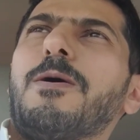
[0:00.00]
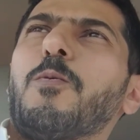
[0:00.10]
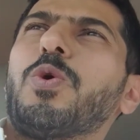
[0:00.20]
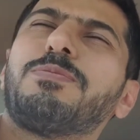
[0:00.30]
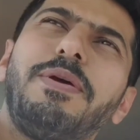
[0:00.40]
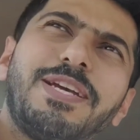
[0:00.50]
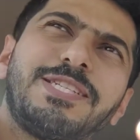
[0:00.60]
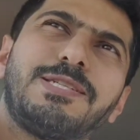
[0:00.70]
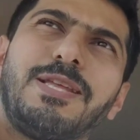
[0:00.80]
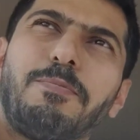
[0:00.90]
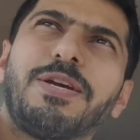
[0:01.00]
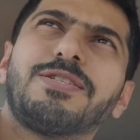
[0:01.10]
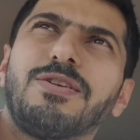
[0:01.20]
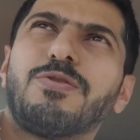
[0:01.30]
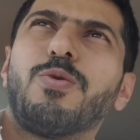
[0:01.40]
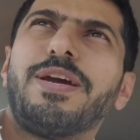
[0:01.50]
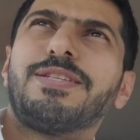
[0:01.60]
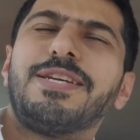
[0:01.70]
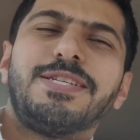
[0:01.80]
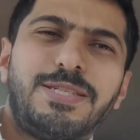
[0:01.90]
What makes the Pixel great
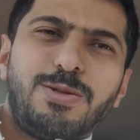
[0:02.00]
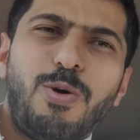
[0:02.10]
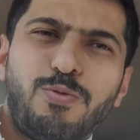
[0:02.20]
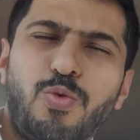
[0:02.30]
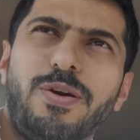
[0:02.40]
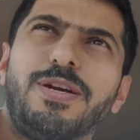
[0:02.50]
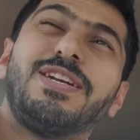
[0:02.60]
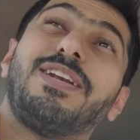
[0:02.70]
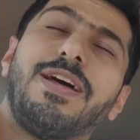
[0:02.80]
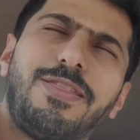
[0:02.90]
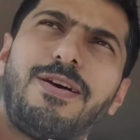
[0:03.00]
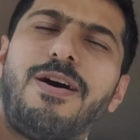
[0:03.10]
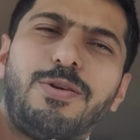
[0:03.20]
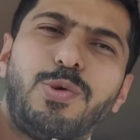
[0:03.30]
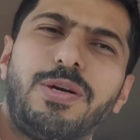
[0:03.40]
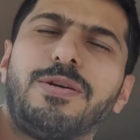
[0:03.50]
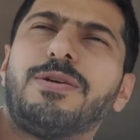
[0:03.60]
is software, not the hardware.